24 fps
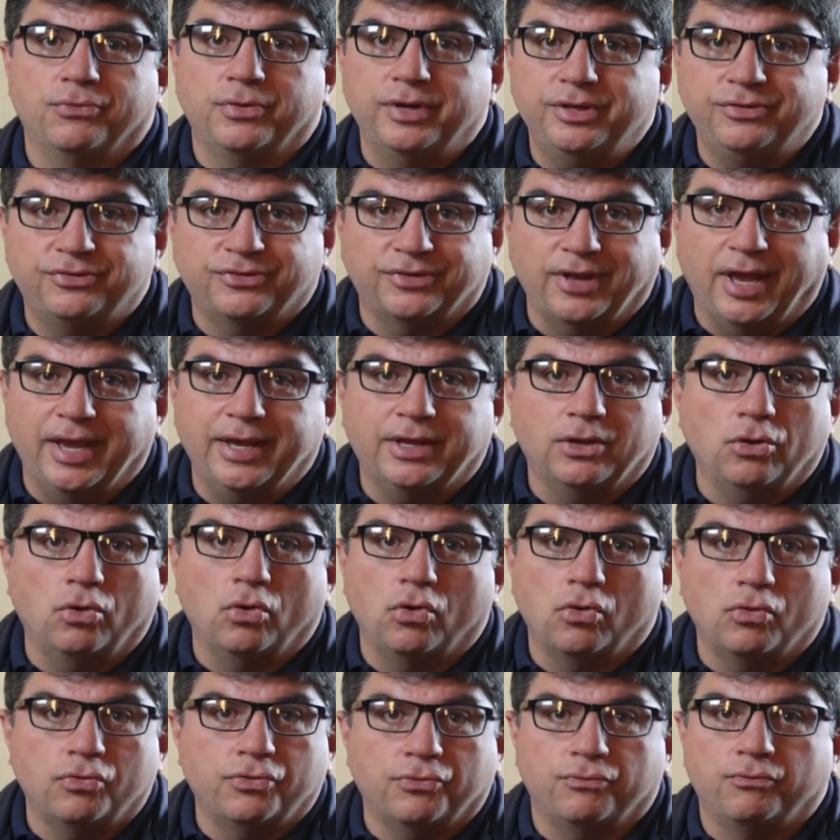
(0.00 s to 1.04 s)

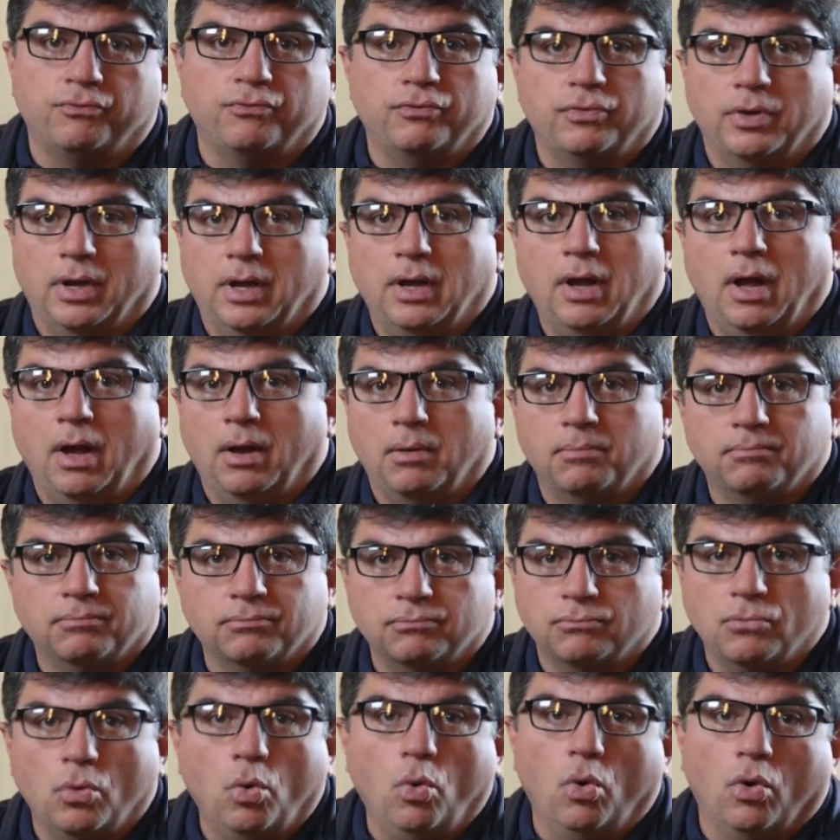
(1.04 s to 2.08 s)
recycle,
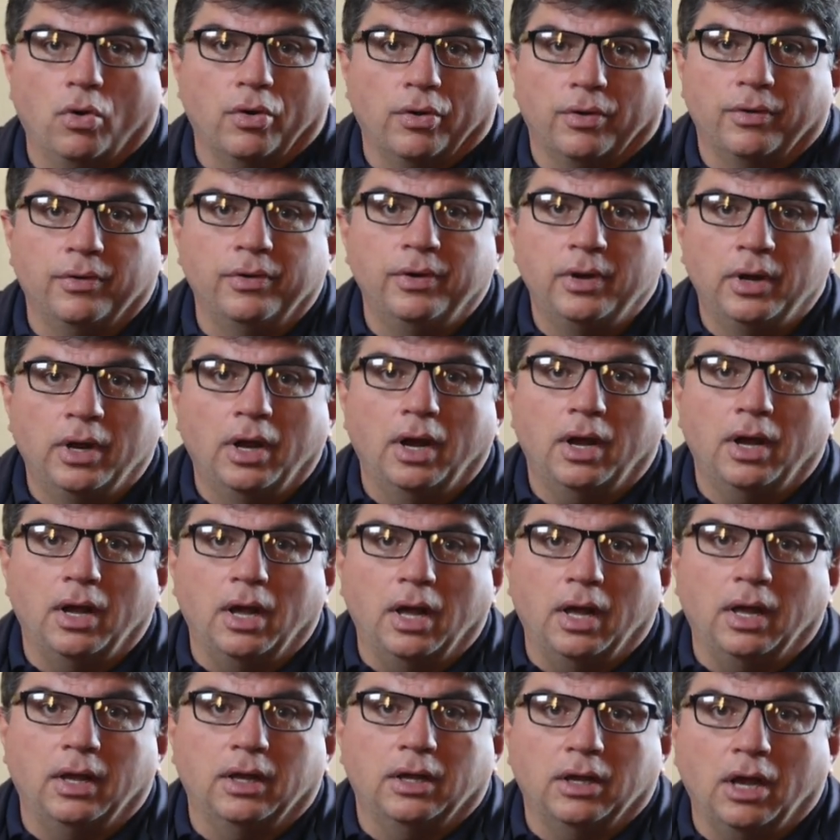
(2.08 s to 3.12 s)
or
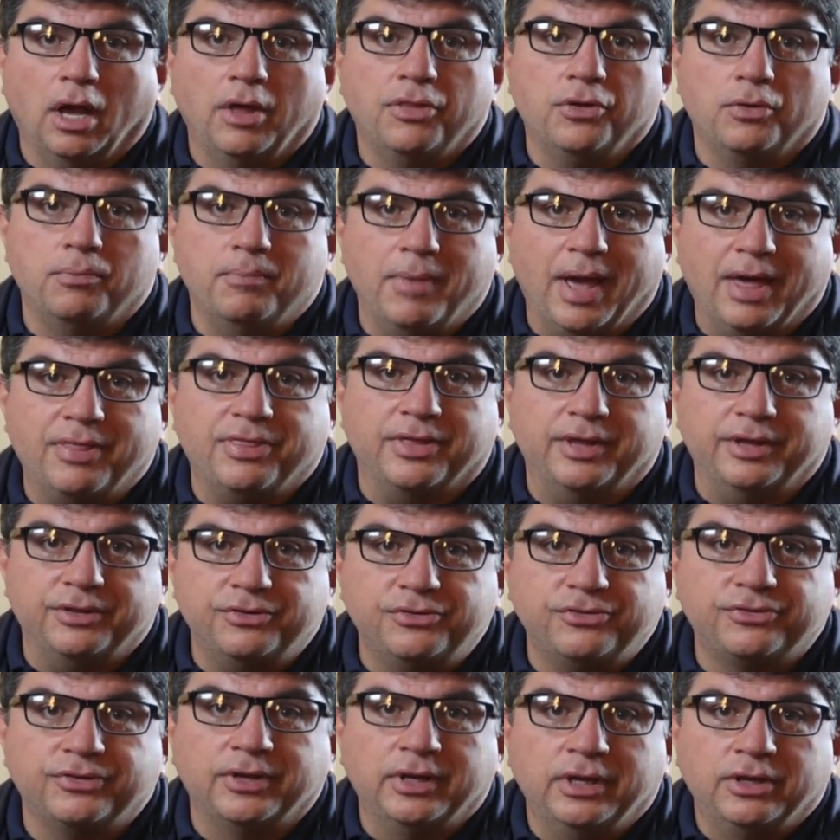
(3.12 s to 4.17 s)
other
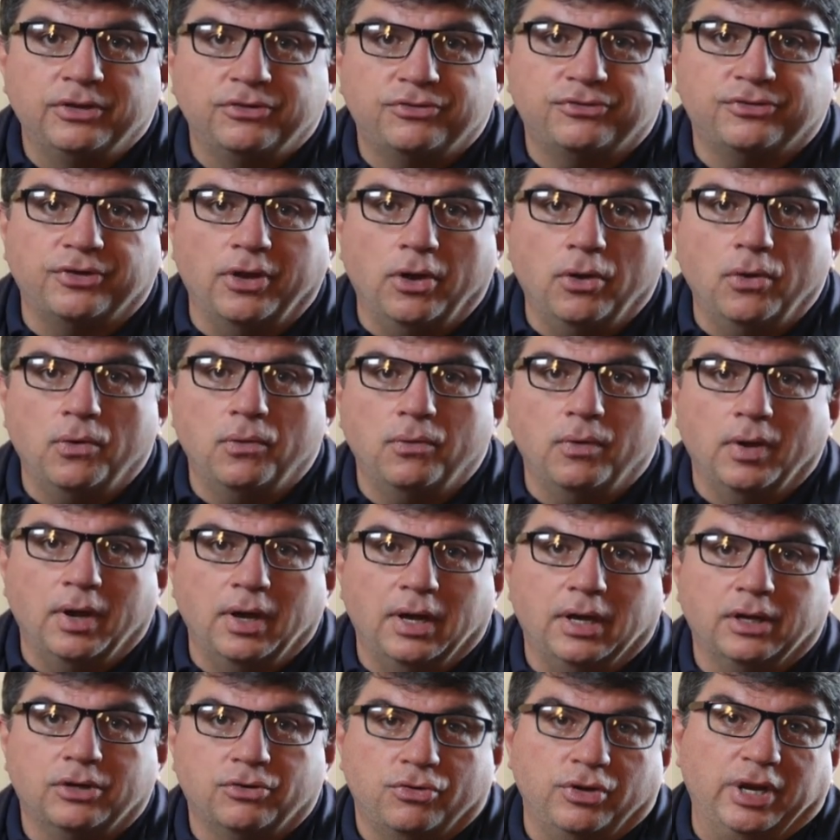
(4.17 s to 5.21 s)
methods.
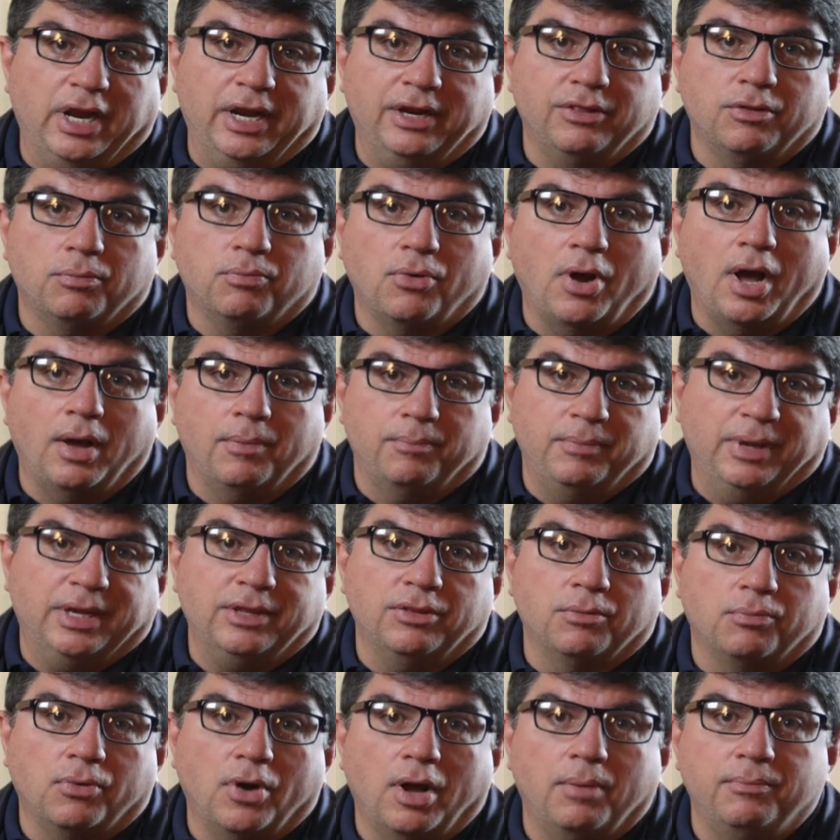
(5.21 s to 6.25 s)
So making
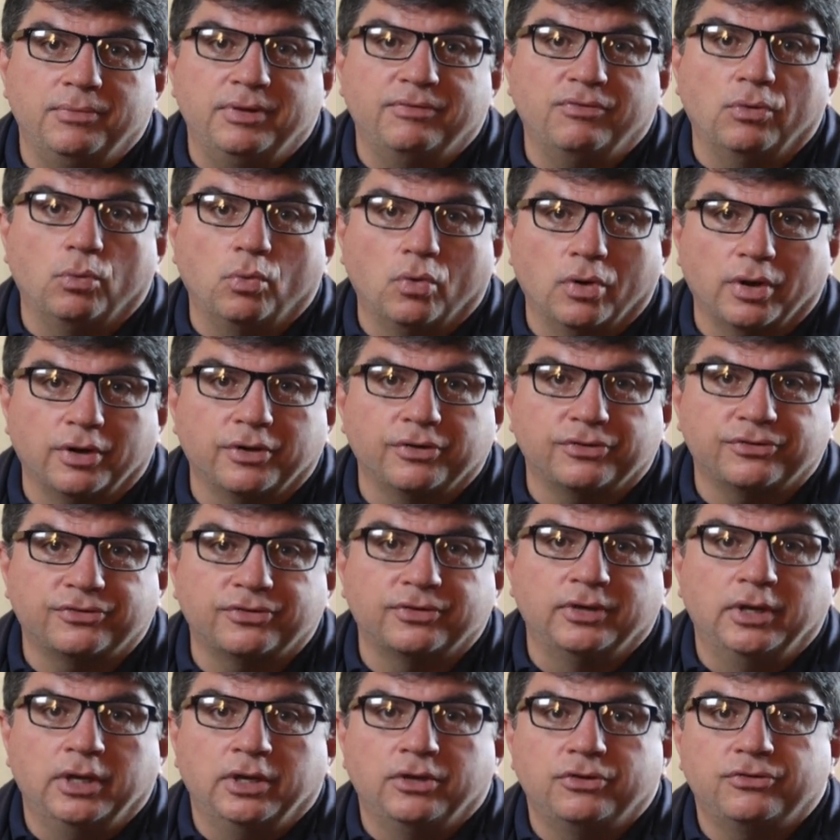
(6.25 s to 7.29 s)
the problem even worse.
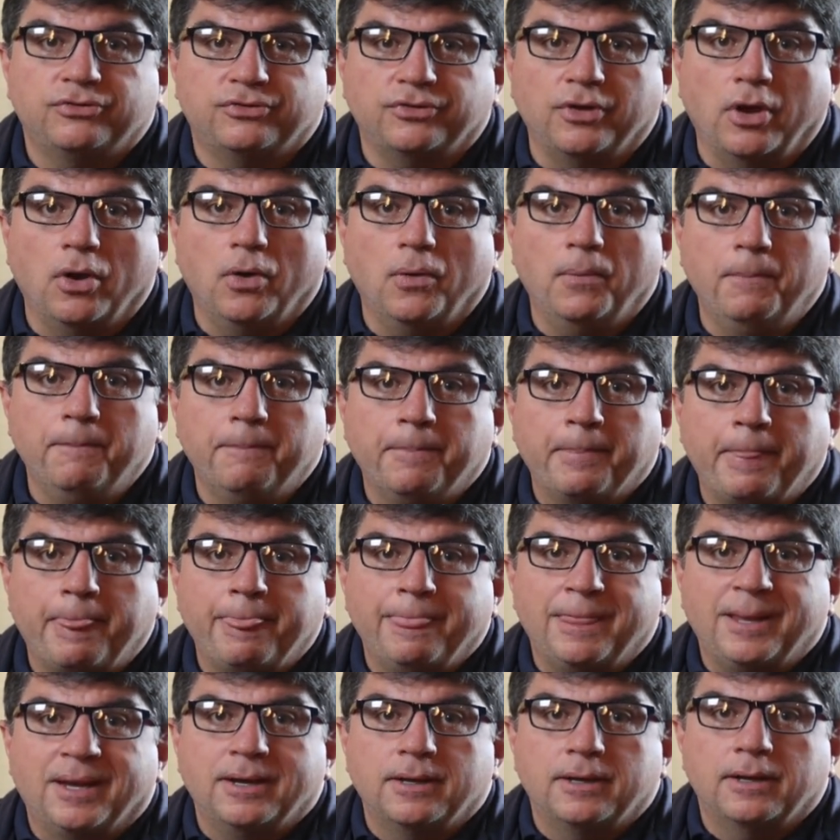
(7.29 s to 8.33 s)
So
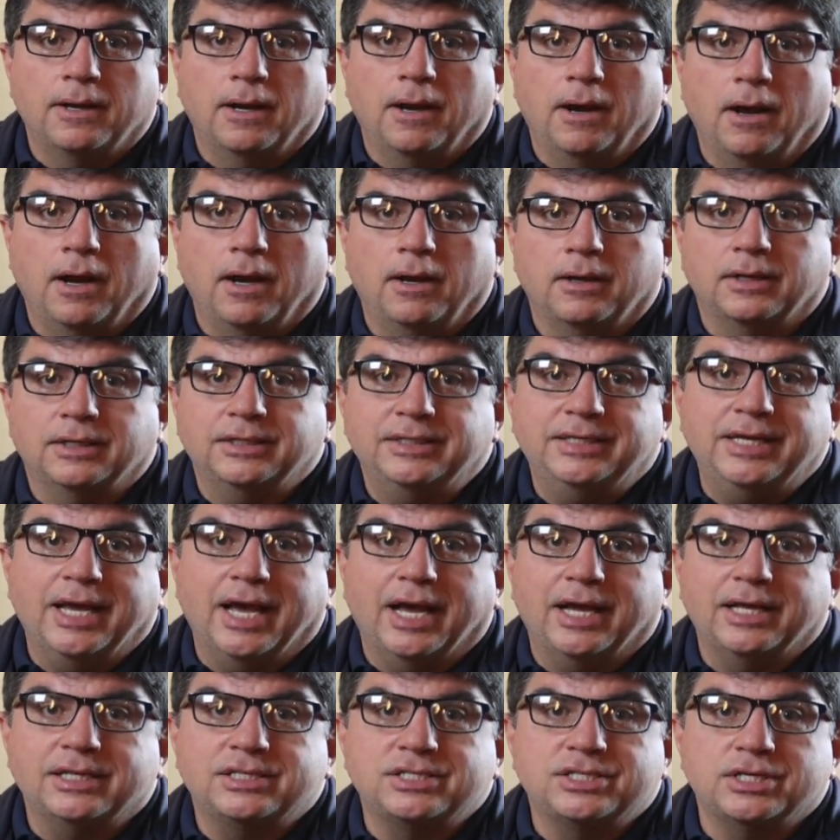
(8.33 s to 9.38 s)

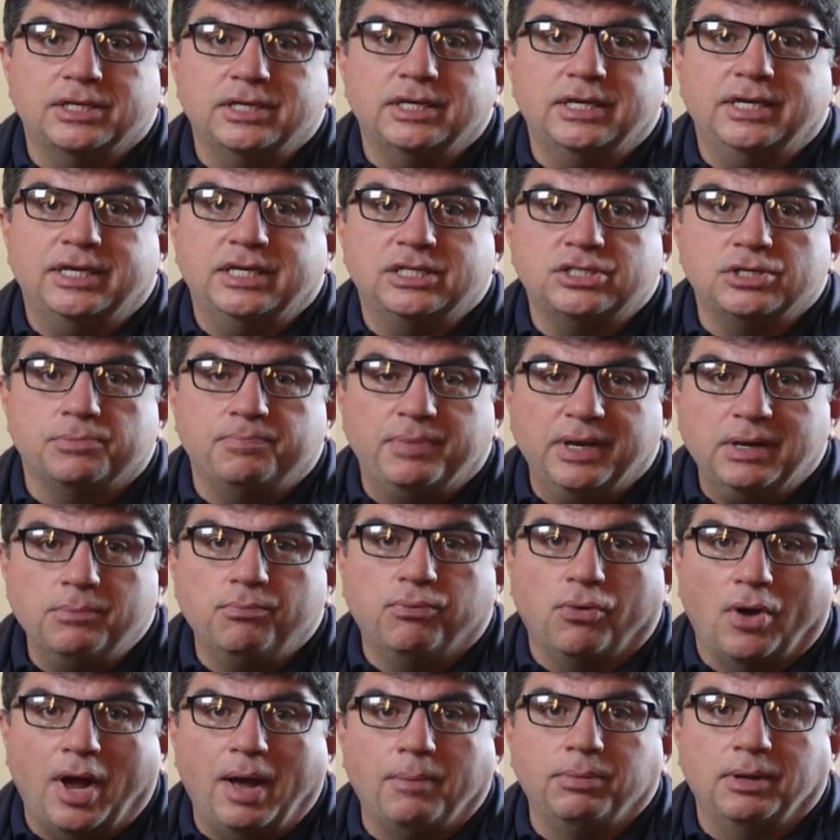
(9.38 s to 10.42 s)
yeah, it's a big
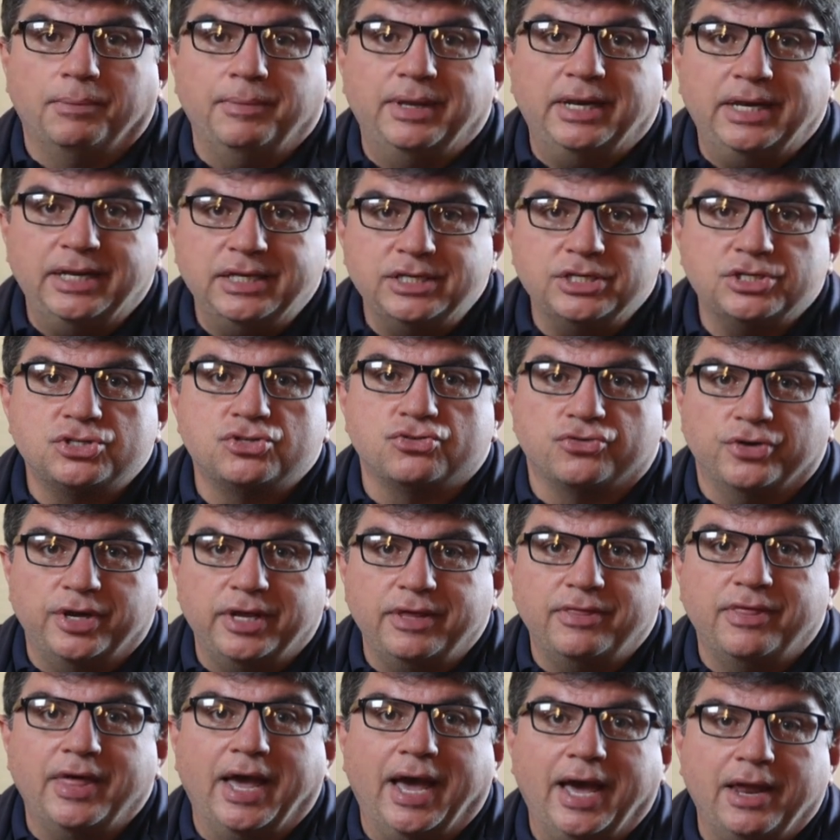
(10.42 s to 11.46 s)
problem in industry
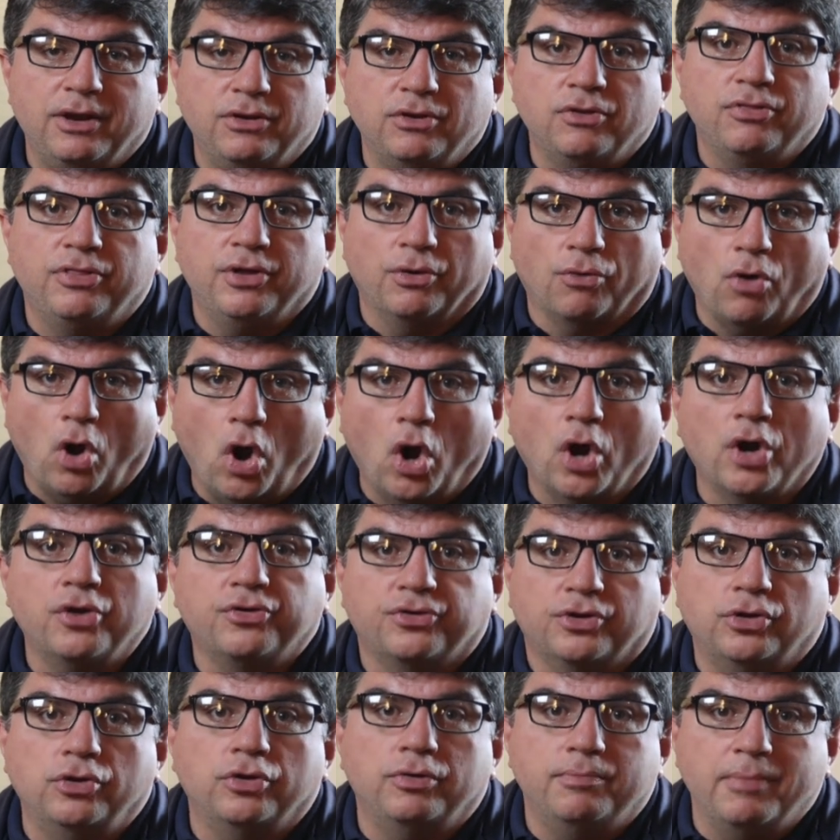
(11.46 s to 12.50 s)
that there
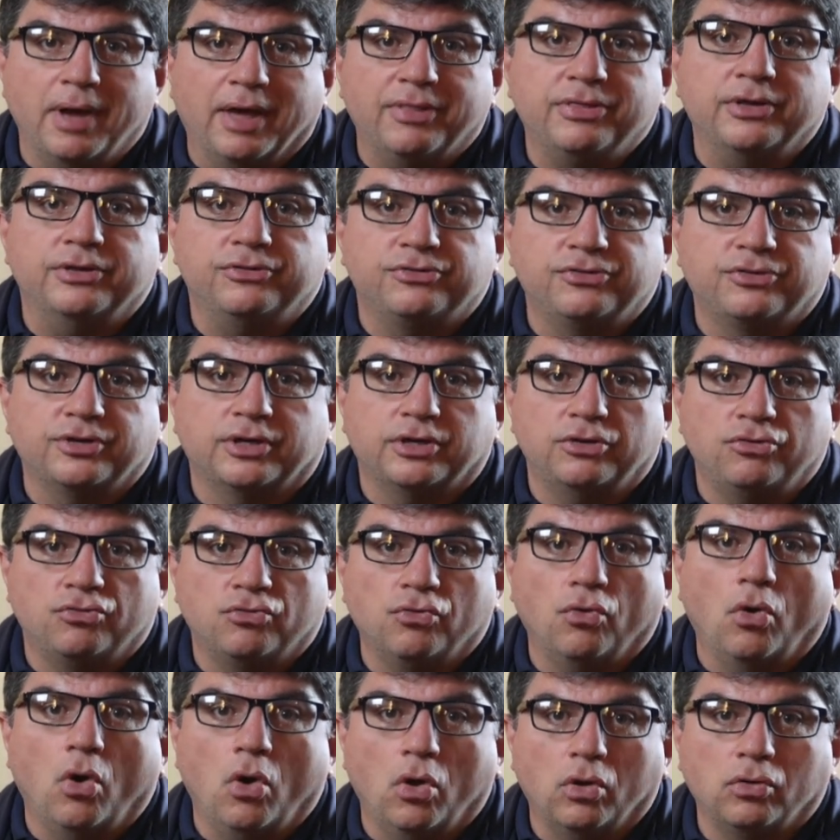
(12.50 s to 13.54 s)
aren't good methods to
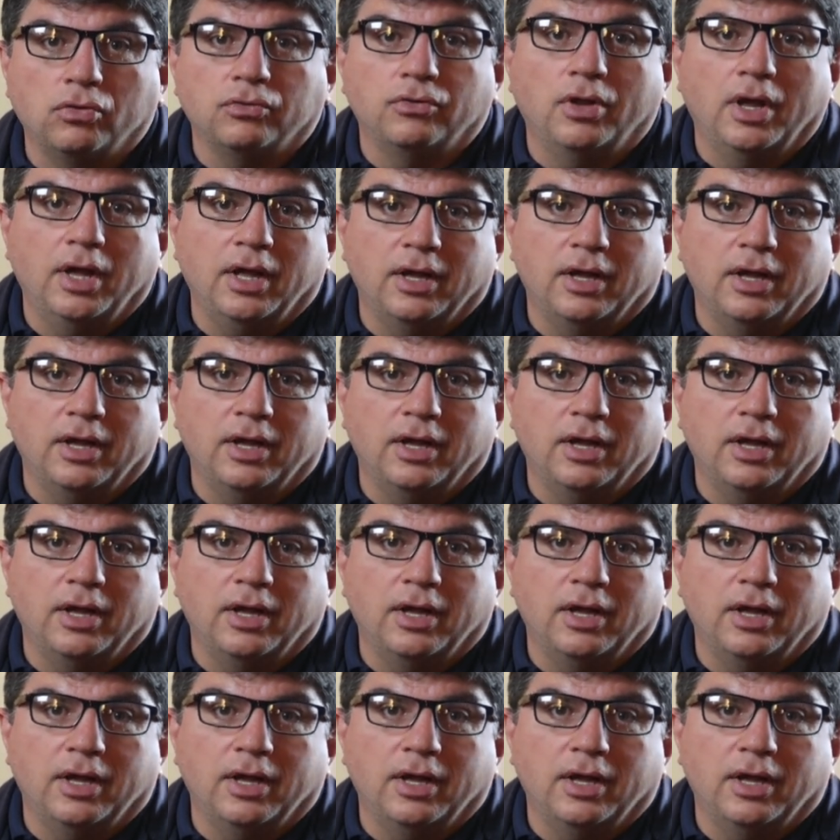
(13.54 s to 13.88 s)
control